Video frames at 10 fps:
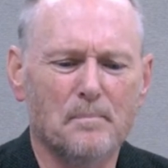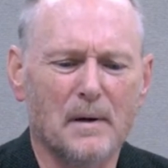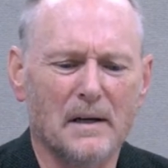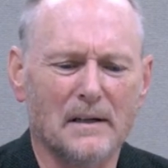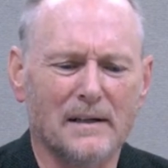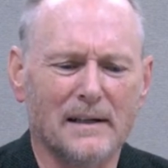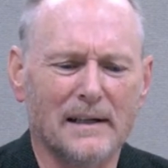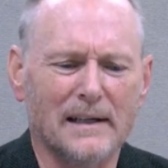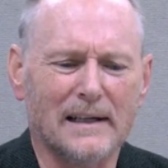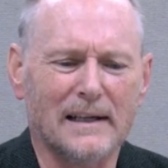But
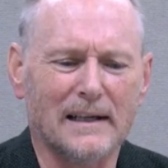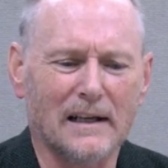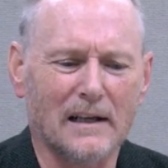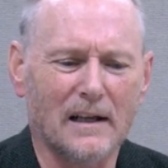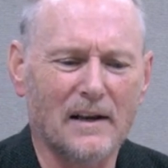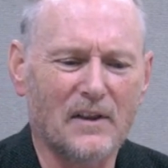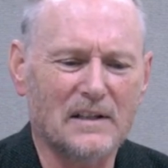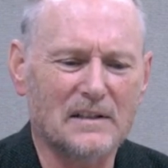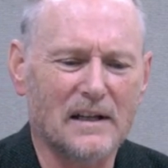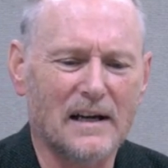in a lot of
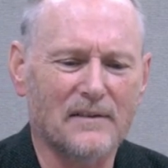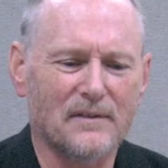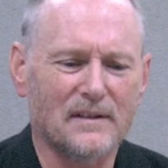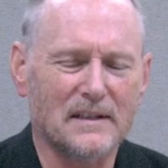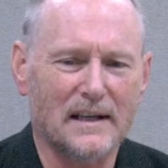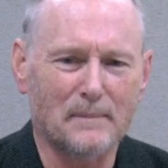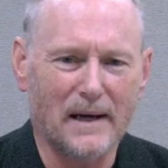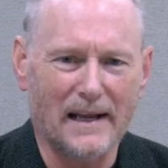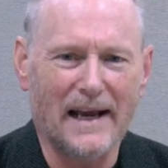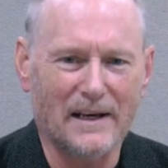things in life, it's
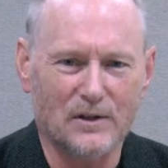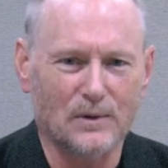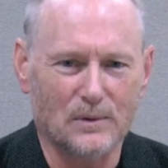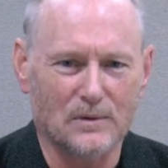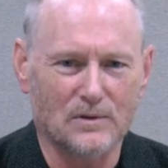about attitude.